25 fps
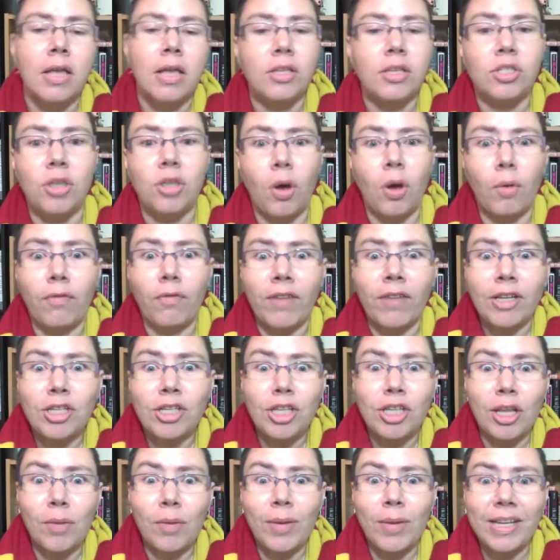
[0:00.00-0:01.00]
So
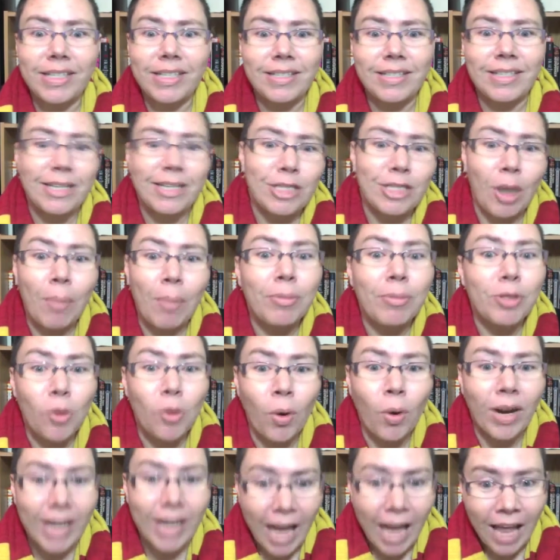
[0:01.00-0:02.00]
eventually we get to see
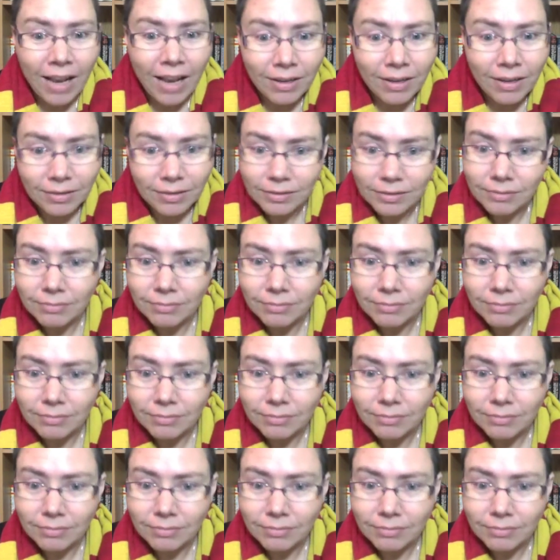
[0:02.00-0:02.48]
Dumbledore again